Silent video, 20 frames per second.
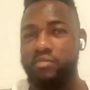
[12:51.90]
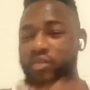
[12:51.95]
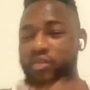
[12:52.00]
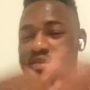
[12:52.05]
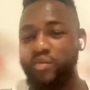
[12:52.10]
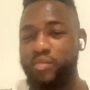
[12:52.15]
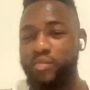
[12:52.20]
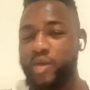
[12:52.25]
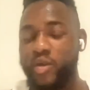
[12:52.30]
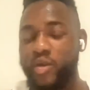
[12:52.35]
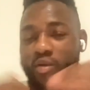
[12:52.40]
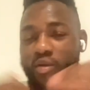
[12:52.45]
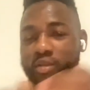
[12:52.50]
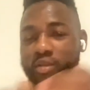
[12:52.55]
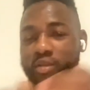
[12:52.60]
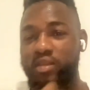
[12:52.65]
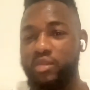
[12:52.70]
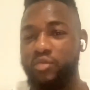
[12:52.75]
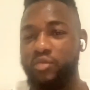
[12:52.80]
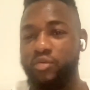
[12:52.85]
doesn't matter
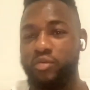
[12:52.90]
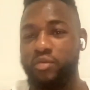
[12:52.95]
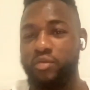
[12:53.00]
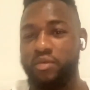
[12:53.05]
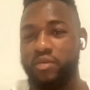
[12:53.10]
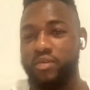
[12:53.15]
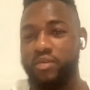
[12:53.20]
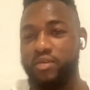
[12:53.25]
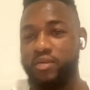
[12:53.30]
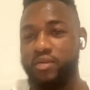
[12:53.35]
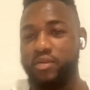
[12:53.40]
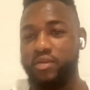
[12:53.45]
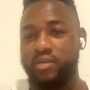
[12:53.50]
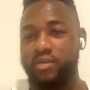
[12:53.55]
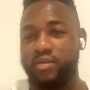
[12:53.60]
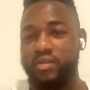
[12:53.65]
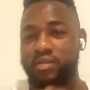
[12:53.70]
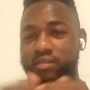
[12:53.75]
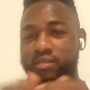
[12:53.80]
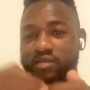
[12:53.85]
what they do, you know.
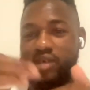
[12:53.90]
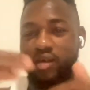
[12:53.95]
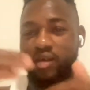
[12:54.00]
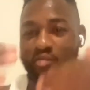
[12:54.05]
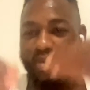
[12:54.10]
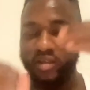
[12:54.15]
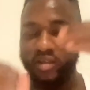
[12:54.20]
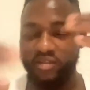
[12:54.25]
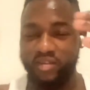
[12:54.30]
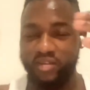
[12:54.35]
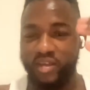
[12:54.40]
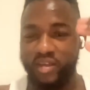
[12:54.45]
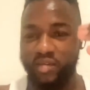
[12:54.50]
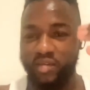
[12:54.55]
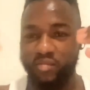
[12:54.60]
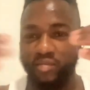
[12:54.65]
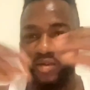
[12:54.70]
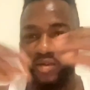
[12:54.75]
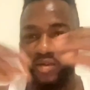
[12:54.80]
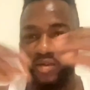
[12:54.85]
Time by
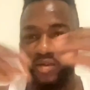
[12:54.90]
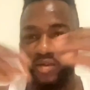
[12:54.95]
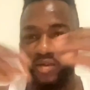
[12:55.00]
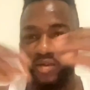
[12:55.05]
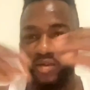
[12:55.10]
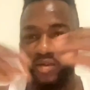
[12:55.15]
time, I'll